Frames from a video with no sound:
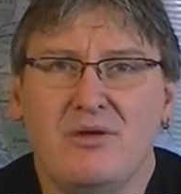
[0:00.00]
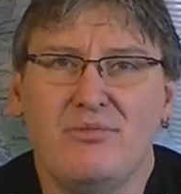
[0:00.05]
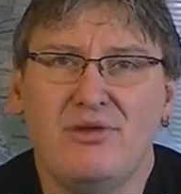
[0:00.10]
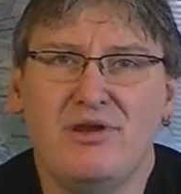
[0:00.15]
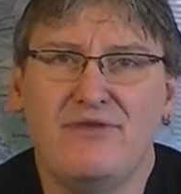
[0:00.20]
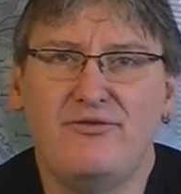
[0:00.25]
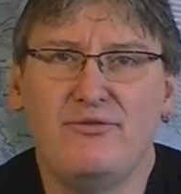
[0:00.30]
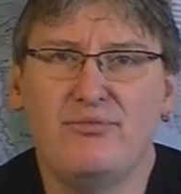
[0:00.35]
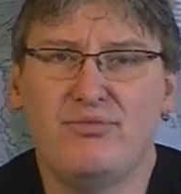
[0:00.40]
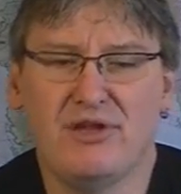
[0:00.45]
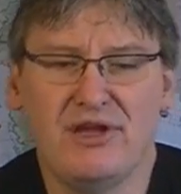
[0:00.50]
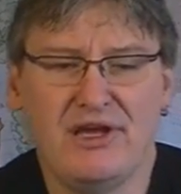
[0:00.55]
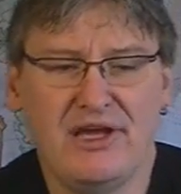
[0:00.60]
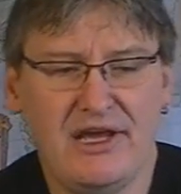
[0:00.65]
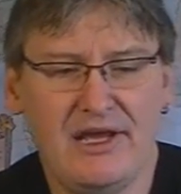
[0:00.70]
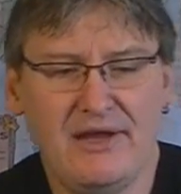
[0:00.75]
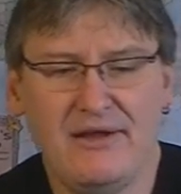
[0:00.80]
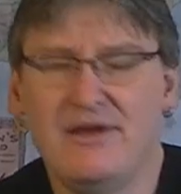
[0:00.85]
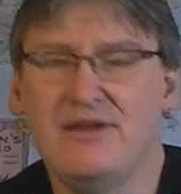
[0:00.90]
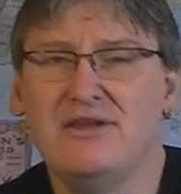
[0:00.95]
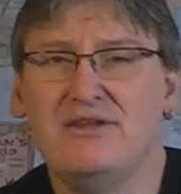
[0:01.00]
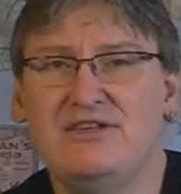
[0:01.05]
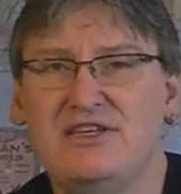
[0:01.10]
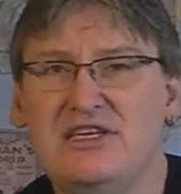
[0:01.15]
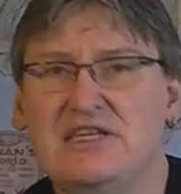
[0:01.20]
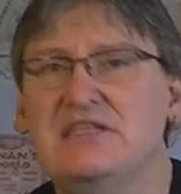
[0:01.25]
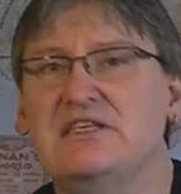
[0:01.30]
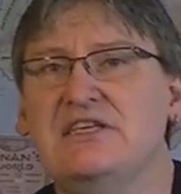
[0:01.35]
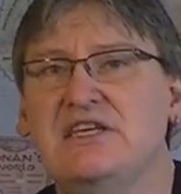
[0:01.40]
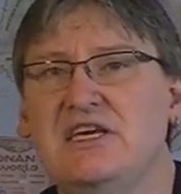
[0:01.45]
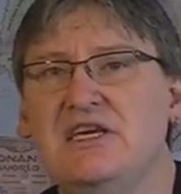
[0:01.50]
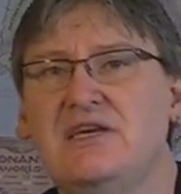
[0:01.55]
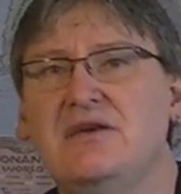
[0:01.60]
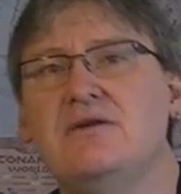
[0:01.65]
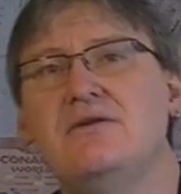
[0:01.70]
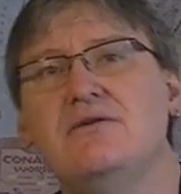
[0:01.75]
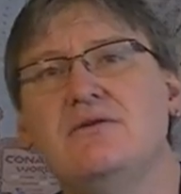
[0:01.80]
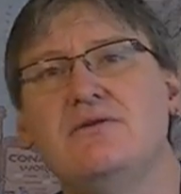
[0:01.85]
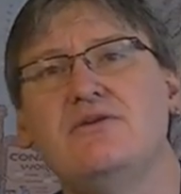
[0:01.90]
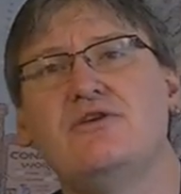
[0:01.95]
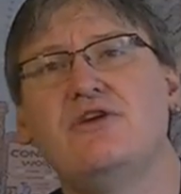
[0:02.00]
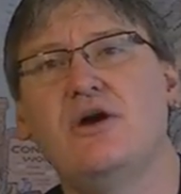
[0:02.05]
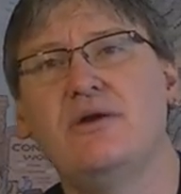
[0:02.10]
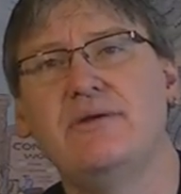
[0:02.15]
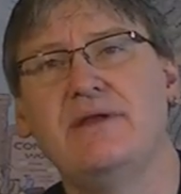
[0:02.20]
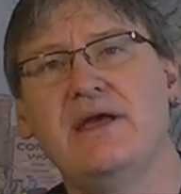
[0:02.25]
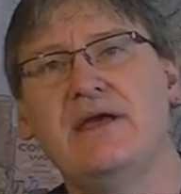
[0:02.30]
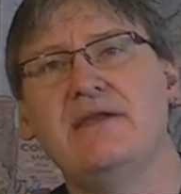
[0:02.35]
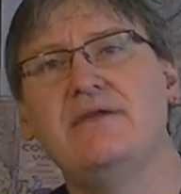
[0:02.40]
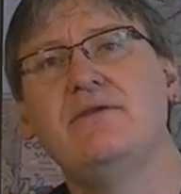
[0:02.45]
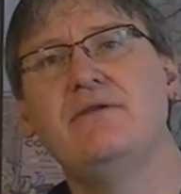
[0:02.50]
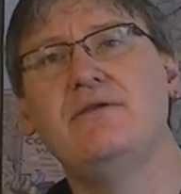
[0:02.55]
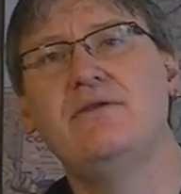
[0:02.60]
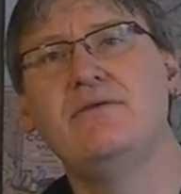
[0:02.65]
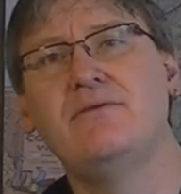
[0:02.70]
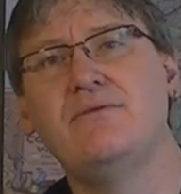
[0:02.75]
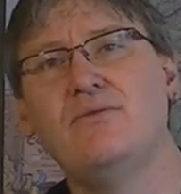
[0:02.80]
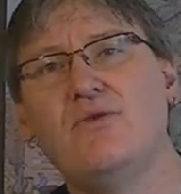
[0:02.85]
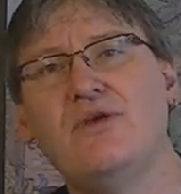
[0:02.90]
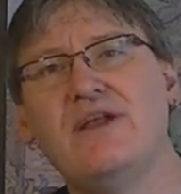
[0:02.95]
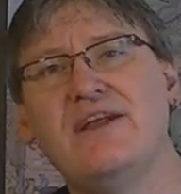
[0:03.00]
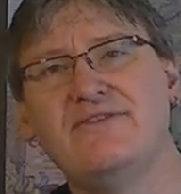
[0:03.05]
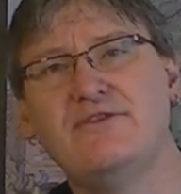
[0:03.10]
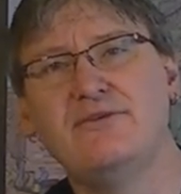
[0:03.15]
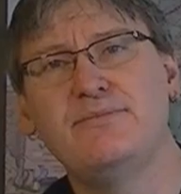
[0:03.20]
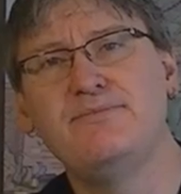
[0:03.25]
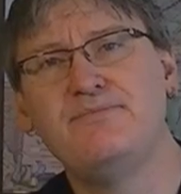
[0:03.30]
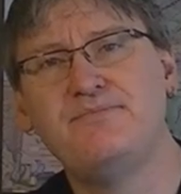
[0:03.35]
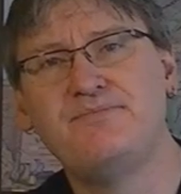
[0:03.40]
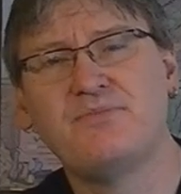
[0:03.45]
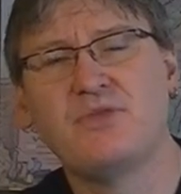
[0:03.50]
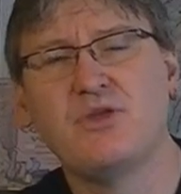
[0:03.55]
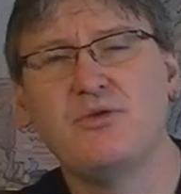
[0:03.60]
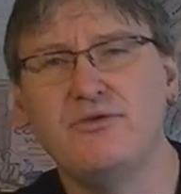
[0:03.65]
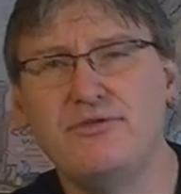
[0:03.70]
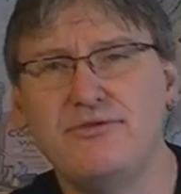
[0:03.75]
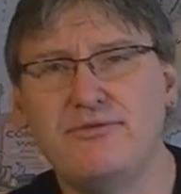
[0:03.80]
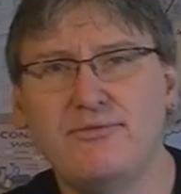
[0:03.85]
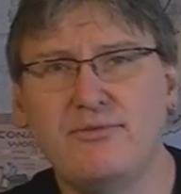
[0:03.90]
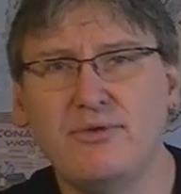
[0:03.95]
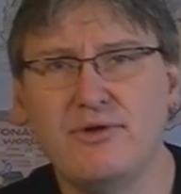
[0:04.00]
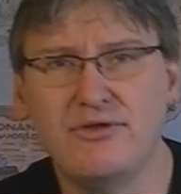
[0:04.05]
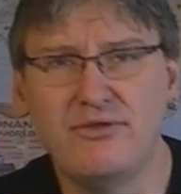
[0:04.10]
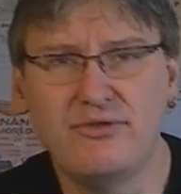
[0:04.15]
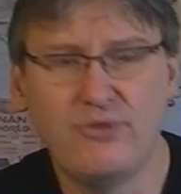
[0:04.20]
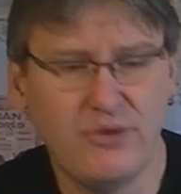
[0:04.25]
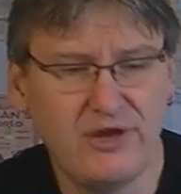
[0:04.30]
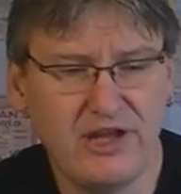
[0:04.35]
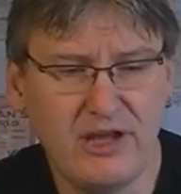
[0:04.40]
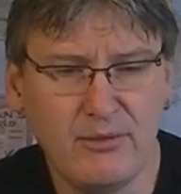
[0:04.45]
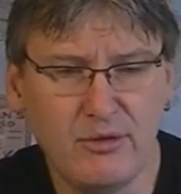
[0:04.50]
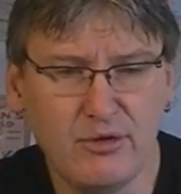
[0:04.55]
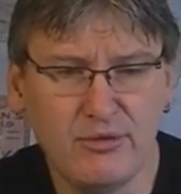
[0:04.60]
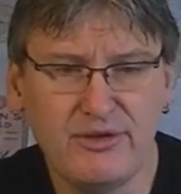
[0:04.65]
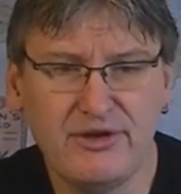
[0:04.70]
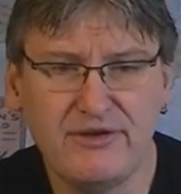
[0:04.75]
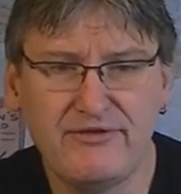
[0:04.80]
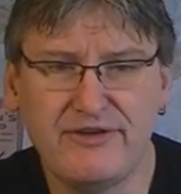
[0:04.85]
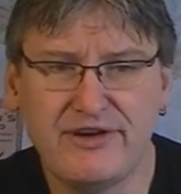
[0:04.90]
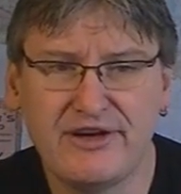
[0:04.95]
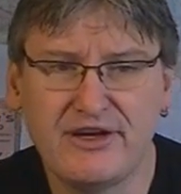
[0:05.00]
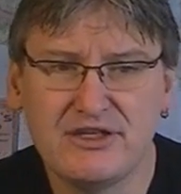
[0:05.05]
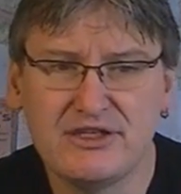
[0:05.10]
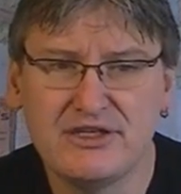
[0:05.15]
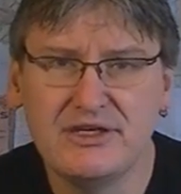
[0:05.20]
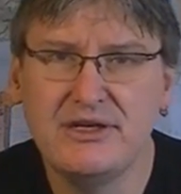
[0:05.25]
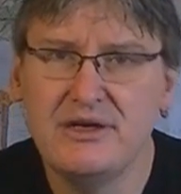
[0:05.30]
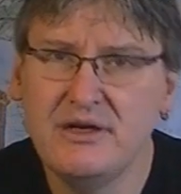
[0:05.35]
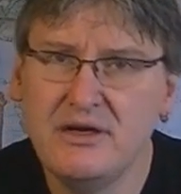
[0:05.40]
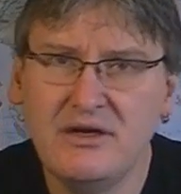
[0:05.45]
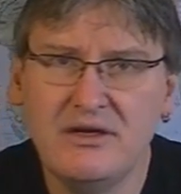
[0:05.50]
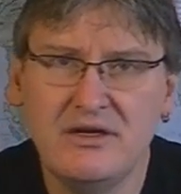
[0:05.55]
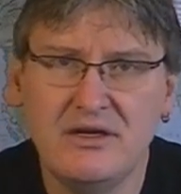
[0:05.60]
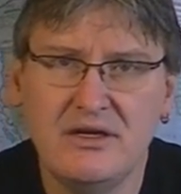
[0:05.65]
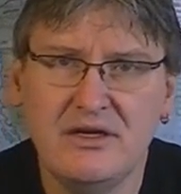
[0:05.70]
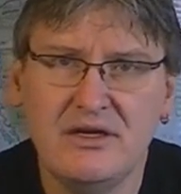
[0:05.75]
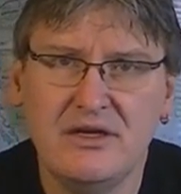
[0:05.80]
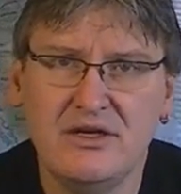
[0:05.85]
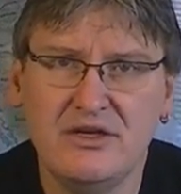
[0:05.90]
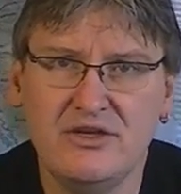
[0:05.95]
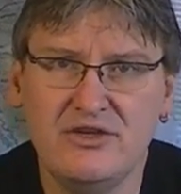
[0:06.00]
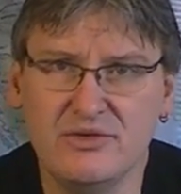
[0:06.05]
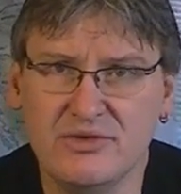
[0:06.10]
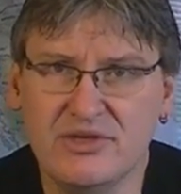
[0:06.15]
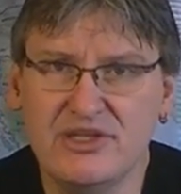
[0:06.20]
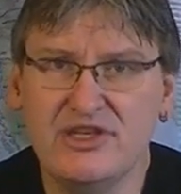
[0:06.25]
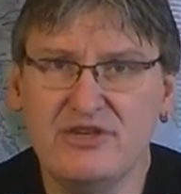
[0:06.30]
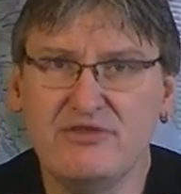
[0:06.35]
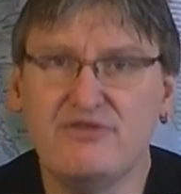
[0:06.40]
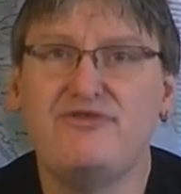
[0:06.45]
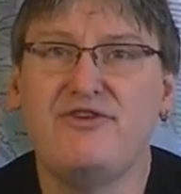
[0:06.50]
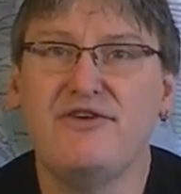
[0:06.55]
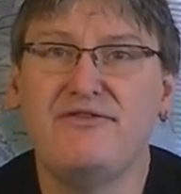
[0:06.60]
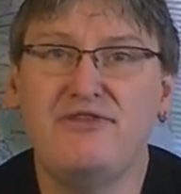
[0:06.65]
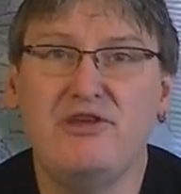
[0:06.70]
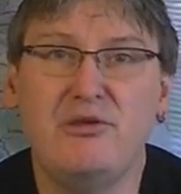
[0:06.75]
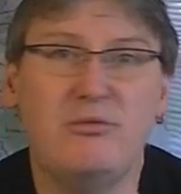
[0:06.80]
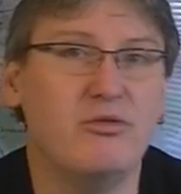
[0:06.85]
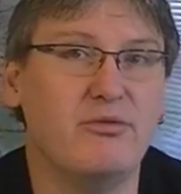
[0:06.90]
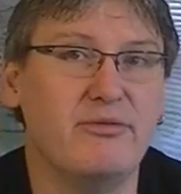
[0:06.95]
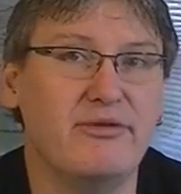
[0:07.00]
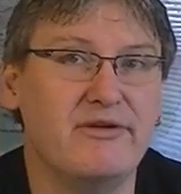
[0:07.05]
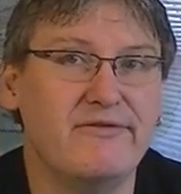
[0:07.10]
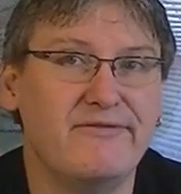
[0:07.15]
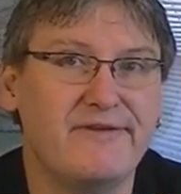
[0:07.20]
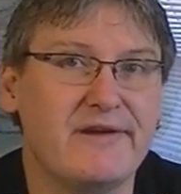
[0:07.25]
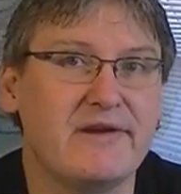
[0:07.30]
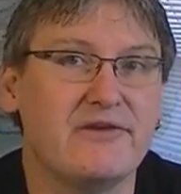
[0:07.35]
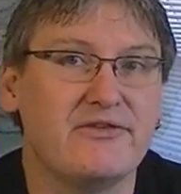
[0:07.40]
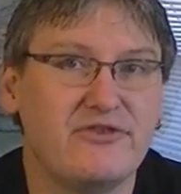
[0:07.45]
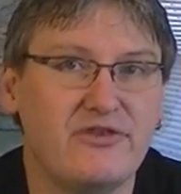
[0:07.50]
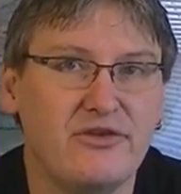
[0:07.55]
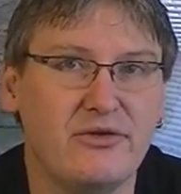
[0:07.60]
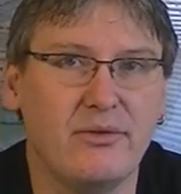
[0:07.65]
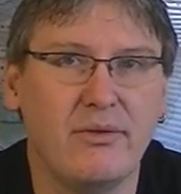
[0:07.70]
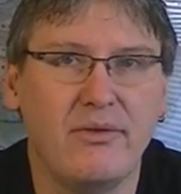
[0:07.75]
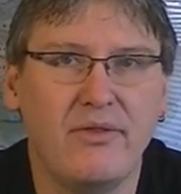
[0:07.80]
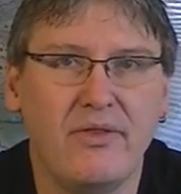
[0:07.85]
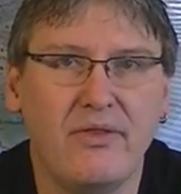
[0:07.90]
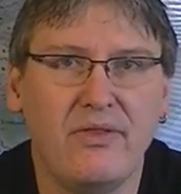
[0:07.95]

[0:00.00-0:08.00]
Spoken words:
But if you play D&D, Conan, whatever, with 28mm figures, you can use 15mm figures too.